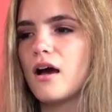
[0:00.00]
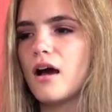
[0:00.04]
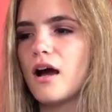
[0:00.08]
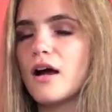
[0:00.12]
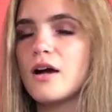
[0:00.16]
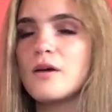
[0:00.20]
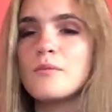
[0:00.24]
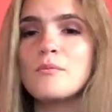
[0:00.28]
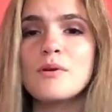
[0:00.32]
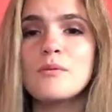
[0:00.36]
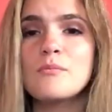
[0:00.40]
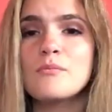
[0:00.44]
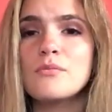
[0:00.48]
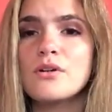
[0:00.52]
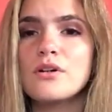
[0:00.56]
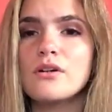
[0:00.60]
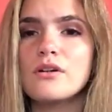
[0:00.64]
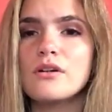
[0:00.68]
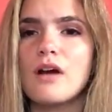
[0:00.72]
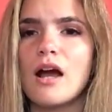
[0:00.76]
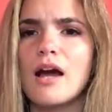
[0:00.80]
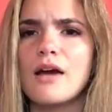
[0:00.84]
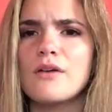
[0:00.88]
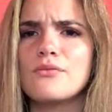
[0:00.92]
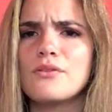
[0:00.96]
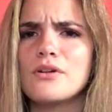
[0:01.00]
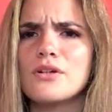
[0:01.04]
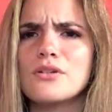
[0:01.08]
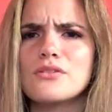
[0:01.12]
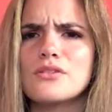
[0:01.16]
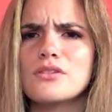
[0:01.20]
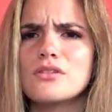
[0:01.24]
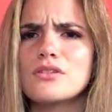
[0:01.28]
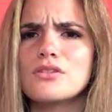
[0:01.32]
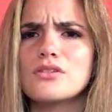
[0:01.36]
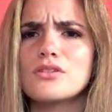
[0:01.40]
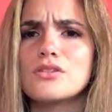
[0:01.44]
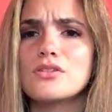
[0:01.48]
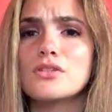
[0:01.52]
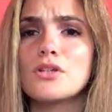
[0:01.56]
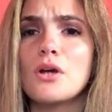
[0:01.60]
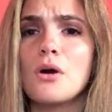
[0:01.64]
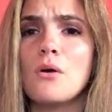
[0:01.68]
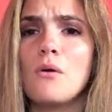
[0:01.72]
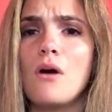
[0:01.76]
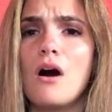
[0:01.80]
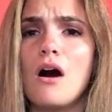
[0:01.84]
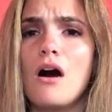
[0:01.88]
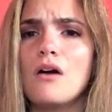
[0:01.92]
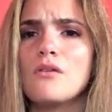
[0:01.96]
I remember I felt so
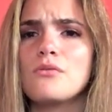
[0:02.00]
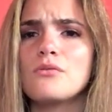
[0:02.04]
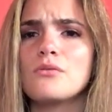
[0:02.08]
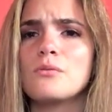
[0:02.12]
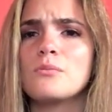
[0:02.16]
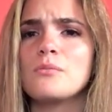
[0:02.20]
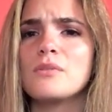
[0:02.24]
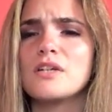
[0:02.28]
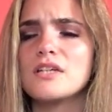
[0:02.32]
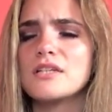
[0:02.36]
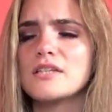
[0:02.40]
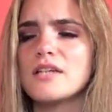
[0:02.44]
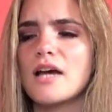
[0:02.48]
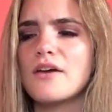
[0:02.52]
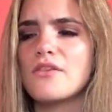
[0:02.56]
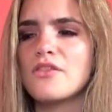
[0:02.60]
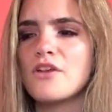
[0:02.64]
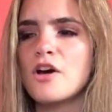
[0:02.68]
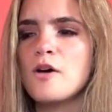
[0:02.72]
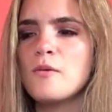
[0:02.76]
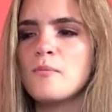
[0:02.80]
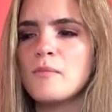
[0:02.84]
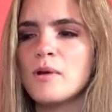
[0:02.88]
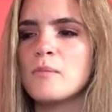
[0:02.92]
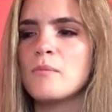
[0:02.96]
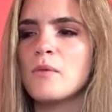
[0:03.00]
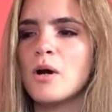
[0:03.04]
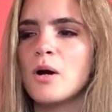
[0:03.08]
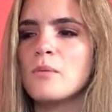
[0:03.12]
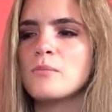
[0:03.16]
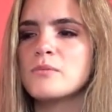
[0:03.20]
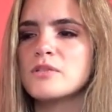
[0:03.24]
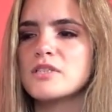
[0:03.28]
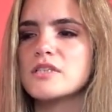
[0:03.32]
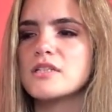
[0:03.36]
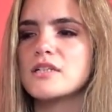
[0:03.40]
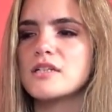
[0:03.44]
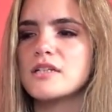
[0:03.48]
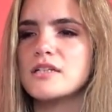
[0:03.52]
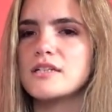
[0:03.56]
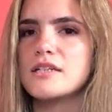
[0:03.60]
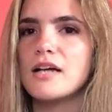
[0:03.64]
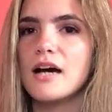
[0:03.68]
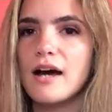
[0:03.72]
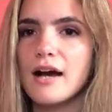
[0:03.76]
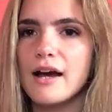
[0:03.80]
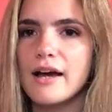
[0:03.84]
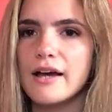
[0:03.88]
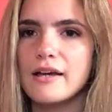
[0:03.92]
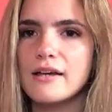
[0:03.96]
awful because I thought my mom was gonna
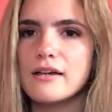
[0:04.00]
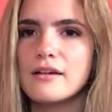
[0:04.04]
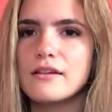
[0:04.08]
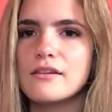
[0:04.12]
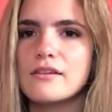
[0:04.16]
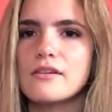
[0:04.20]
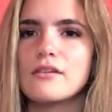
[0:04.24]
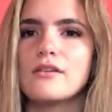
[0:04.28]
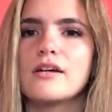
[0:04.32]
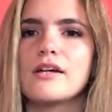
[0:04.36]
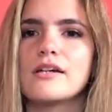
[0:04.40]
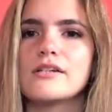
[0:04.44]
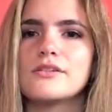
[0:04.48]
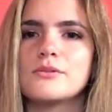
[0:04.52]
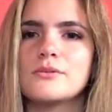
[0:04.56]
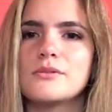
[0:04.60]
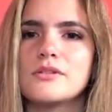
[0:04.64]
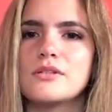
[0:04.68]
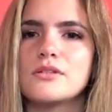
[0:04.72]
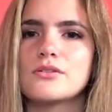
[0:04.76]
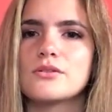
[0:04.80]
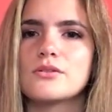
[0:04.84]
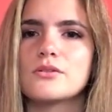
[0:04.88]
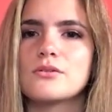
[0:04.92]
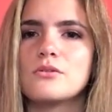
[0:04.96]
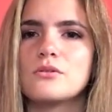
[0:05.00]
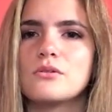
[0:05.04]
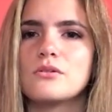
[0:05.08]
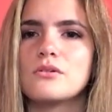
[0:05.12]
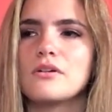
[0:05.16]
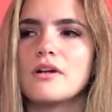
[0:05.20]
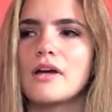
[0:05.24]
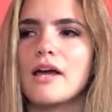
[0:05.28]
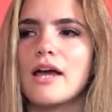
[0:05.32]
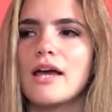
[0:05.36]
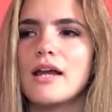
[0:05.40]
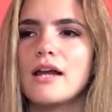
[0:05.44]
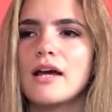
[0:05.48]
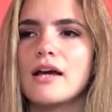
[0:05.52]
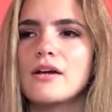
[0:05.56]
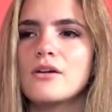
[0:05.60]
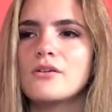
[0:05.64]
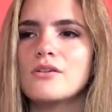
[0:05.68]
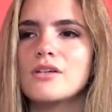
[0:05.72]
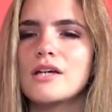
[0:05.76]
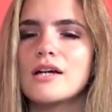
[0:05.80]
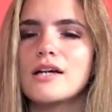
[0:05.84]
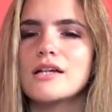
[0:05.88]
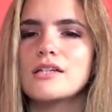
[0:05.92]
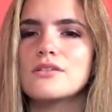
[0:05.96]
die the last week of school, and I
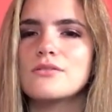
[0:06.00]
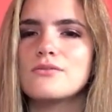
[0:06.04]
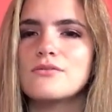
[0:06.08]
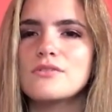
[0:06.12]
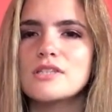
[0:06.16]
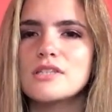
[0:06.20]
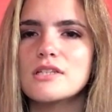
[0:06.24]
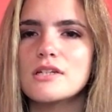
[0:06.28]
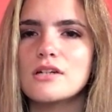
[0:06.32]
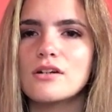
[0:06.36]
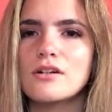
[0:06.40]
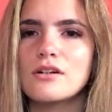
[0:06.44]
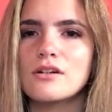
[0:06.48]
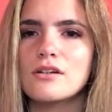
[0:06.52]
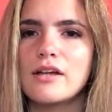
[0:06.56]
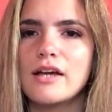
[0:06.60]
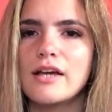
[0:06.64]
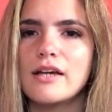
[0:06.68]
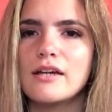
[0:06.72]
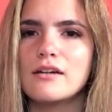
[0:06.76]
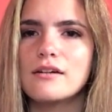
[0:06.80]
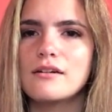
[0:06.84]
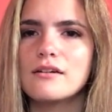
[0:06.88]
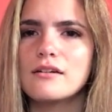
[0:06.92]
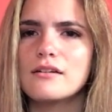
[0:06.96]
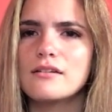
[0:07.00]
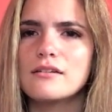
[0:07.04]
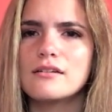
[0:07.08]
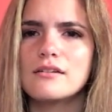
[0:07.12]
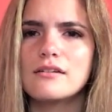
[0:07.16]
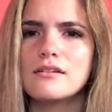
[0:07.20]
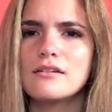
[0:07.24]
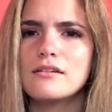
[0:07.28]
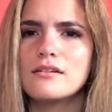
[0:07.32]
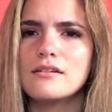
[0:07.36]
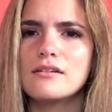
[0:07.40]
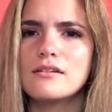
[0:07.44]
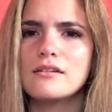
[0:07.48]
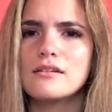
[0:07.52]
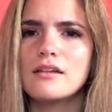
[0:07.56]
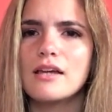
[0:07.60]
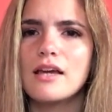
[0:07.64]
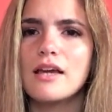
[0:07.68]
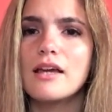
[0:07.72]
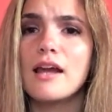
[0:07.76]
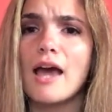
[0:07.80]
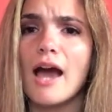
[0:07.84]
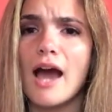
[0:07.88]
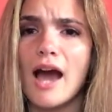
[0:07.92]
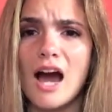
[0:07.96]
only got to visit her like
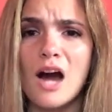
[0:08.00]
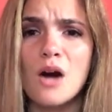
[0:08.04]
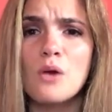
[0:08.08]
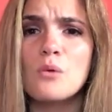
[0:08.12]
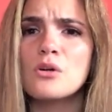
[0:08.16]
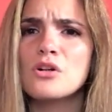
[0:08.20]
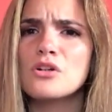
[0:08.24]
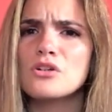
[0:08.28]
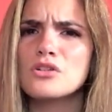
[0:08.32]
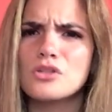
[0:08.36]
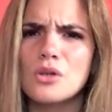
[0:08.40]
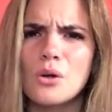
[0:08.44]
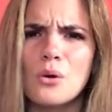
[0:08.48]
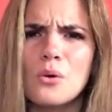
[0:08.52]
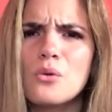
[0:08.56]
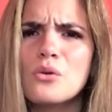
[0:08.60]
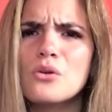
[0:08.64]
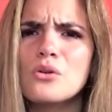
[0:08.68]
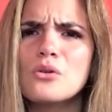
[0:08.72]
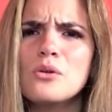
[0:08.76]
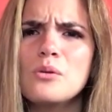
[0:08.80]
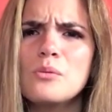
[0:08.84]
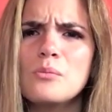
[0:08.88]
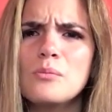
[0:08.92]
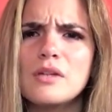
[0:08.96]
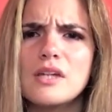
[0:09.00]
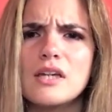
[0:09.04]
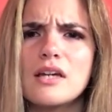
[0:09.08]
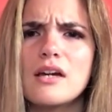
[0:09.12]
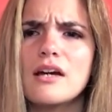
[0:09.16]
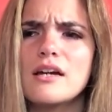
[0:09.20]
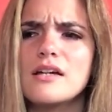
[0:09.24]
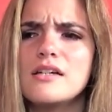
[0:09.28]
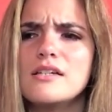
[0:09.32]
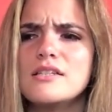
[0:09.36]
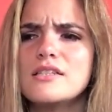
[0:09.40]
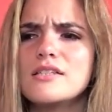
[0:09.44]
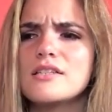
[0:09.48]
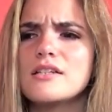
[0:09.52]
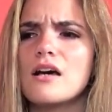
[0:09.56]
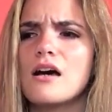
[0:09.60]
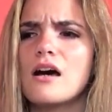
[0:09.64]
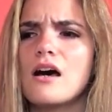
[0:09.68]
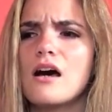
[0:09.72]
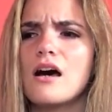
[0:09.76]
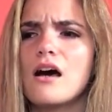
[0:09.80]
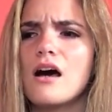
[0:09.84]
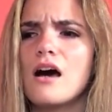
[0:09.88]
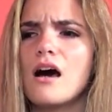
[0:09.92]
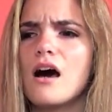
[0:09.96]
an hour total because
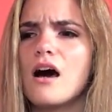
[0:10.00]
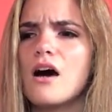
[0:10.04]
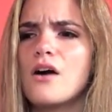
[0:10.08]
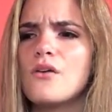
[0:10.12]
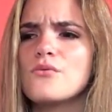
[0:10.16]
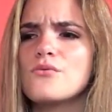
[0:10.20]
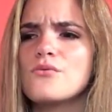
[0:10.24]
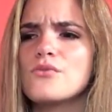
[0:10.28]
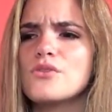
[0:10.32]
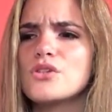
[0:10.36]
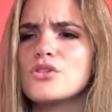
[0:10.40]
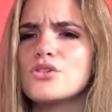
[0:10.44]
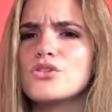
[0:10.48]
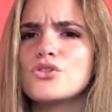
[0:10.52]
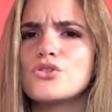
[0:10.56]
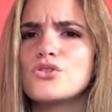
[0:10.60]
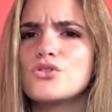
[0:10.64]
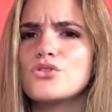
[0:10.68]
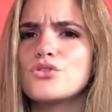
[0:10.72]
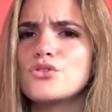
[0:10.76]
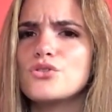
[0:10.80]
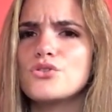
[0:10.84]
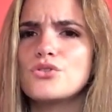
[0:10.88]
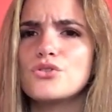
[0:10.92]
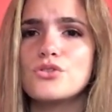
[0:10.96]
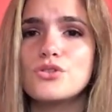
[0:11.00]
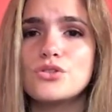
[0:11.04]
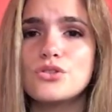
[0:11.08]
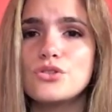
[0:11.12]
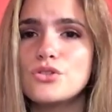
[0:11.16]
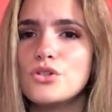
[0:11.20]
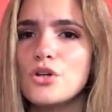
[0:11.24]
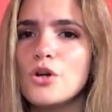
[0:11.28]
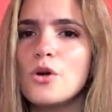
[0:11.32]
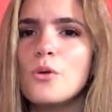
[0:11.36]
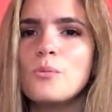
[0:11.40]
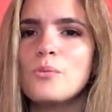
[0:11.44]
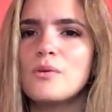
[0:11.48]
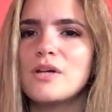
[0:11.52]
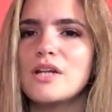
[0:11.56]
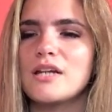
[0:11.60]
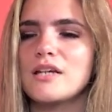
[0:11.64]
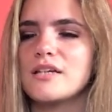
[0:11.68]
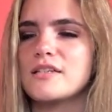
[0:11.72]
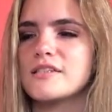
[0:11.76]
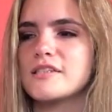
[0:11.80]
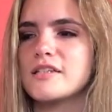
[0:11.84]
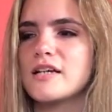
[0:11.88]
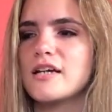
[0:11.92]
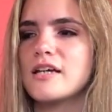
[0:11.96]
of the stupid
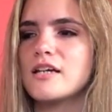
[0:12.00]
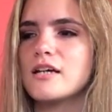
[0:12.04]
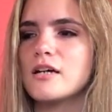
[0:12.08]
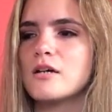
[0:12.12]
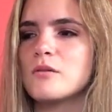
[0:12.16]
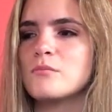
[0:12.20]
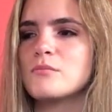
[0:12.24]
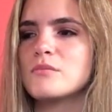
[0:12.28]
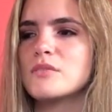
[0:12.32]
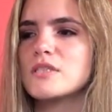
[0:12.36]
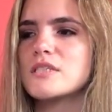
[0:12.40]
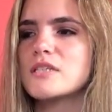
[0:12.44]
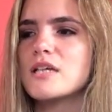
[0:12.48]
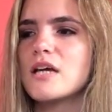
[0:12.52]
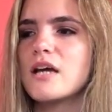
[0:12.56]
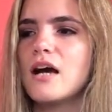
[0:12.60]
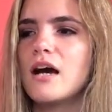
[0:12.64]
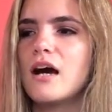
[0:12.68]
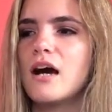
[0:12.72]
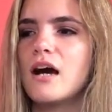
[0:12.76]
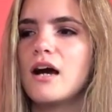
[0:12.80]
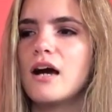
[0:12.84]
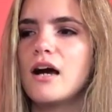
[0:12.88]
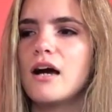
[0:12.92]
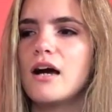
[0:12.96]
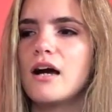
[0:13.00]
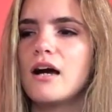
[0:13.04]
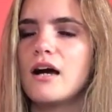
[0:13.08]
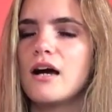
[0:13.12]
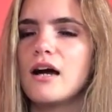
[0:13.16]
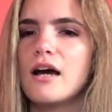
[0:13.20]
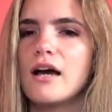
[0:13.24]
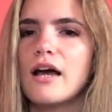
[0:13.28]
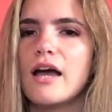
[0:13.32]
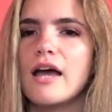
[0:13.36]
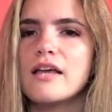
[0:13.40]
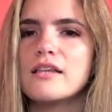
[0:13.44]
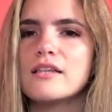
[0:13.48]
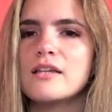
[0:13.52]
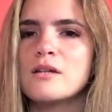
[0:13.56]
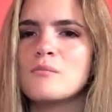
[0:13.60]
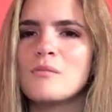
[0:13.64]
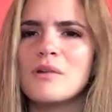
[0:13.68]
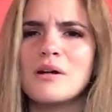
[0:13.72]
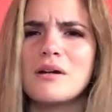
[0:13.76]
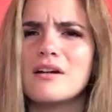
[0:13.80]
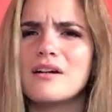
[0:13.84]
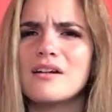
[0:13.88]
exams. And like